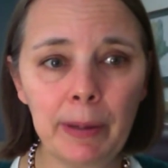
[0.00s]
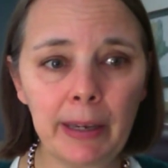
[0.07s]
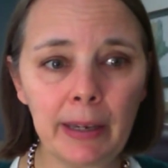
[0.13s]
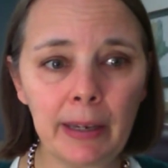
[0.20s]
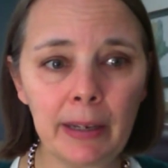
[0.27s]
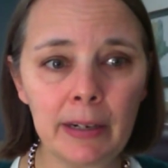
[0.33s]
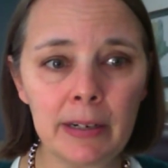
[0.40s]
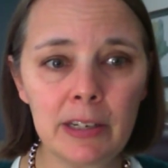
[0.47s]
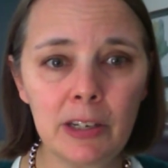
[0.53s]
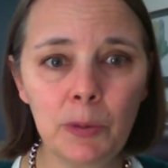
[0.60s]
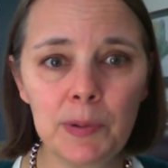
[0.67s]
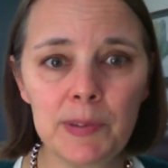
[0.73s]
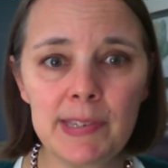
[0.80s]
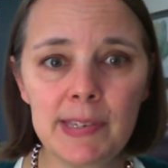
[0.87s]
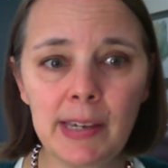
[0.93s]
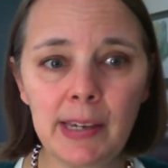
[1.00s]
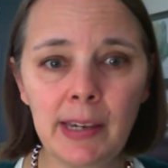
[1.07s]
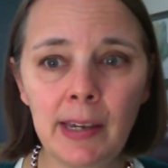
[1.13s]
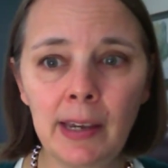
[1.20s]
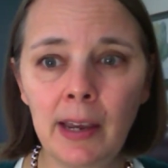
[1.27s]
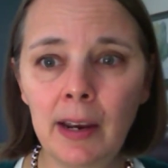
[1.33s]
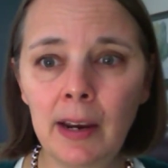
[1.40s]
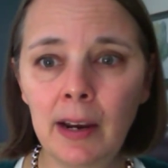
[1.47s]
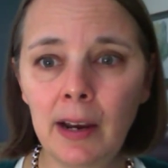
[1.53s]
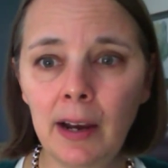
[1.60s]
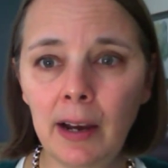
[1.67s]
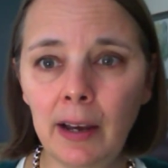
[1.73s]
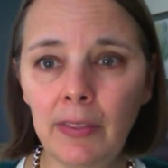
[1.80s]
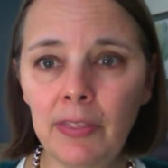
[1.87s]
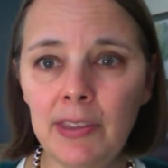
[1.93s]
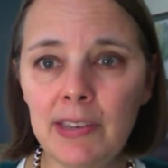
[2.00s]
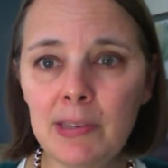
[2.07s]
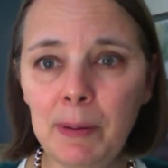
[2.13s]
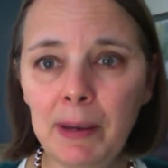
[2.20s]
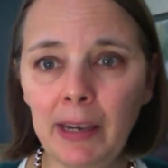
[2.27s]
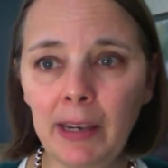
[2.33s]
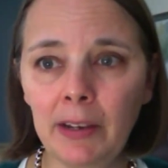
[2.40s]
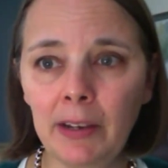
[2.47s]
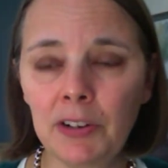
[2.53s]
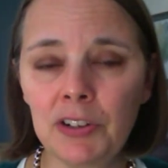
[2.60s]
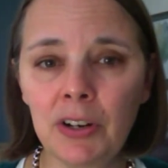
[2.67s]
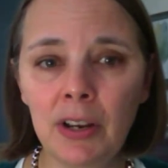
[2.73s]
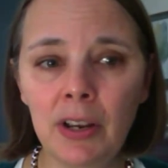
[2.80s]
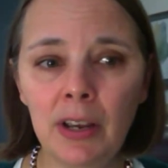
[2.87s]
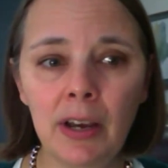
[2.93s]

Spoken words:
and you will see this page